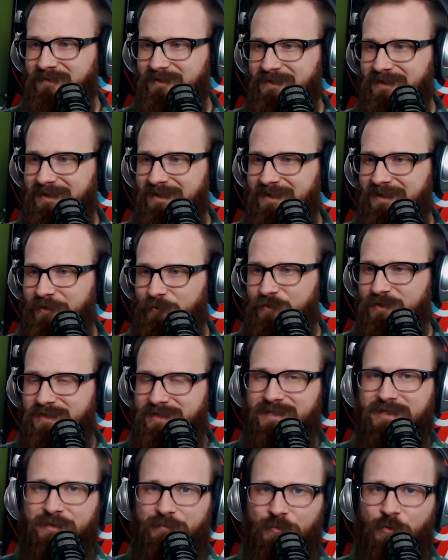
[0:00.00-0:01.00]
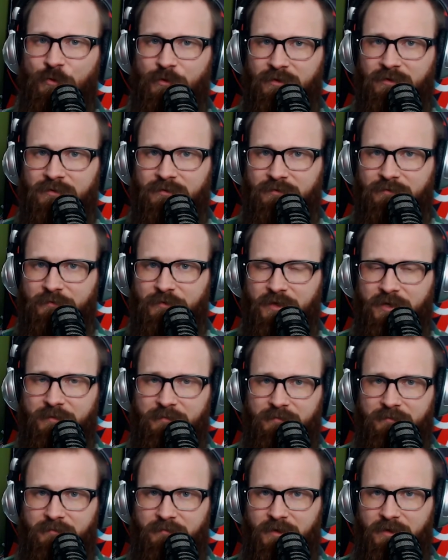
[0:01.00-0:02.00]
It was this important for
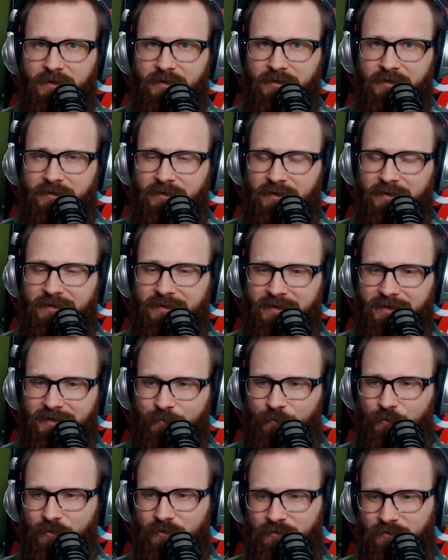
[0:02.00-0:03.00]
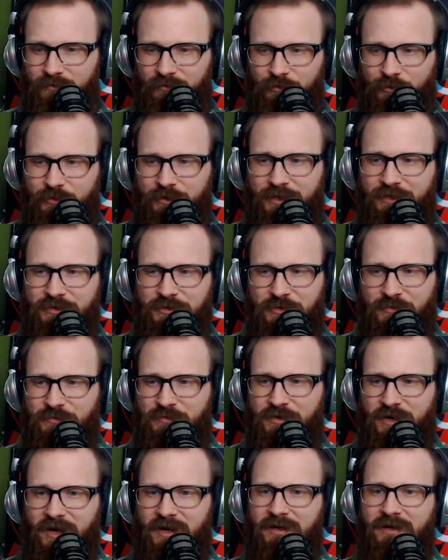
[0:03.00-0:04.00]
them. They were looking to
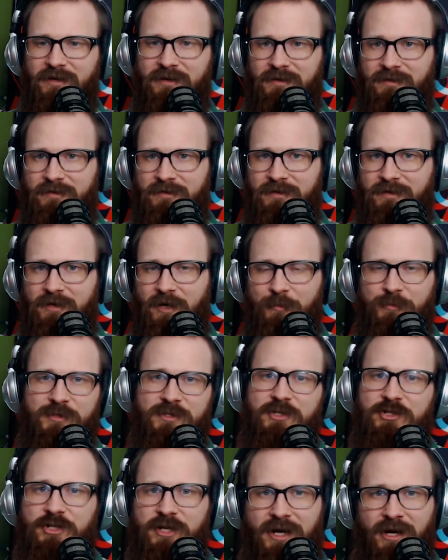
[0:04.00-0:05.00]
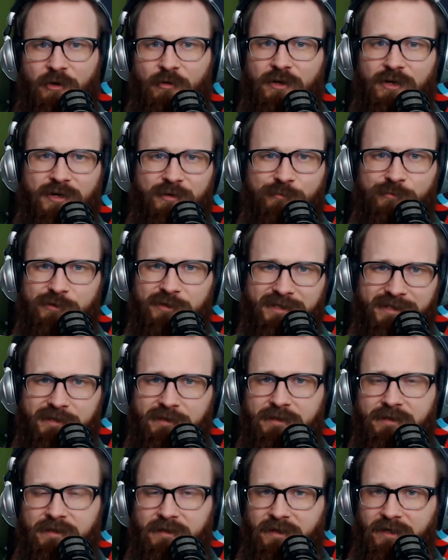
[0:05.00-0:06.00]
knock the opposition out
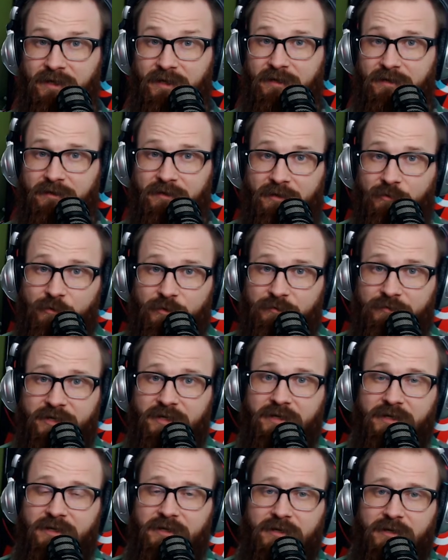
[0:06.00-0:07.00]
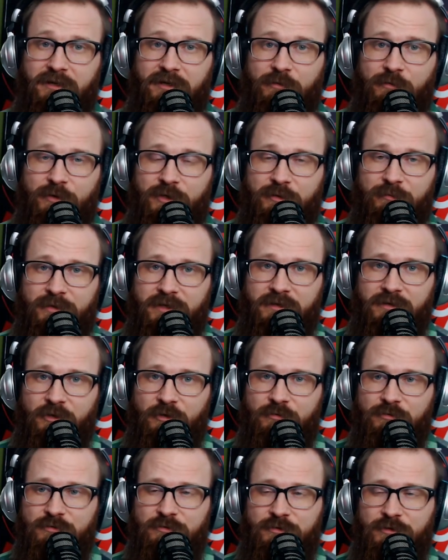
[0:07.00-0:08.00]
completely, and they would have done it. It wouldn't have
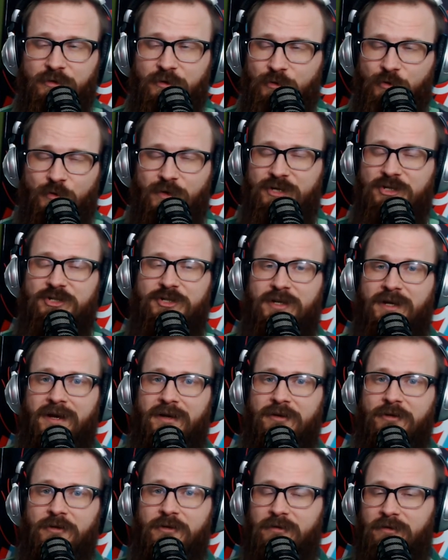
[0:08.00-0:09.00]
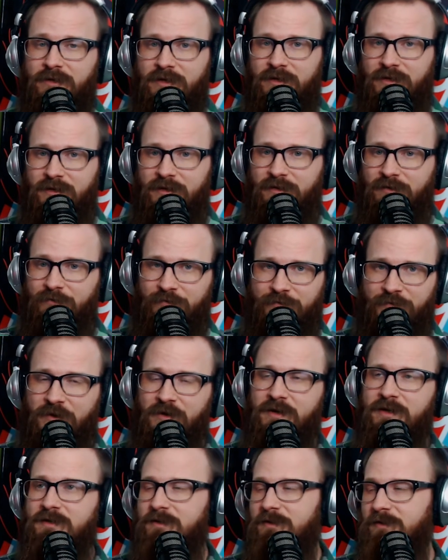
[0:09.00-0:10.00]
been no question at all.
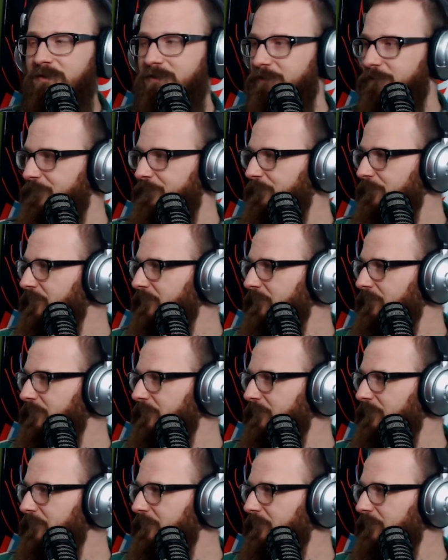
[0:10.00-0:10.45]
Very easy to do.